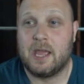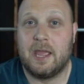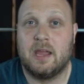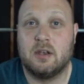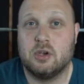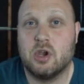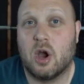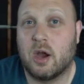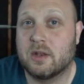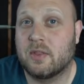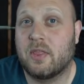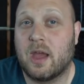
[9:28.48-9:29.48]
and
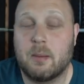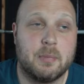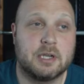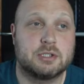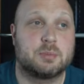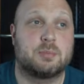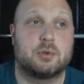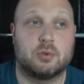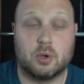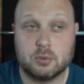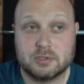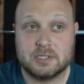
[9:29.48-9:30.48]
not that much
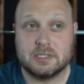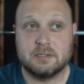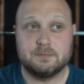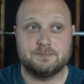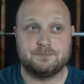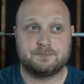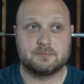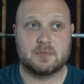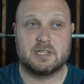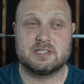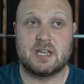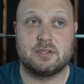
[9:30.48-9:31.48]
protein,
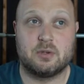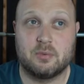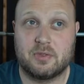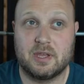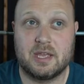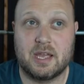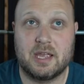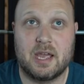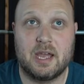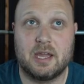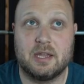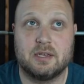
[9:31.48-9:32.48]
because I don't think
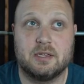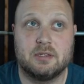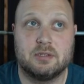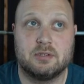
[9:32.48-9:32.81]
I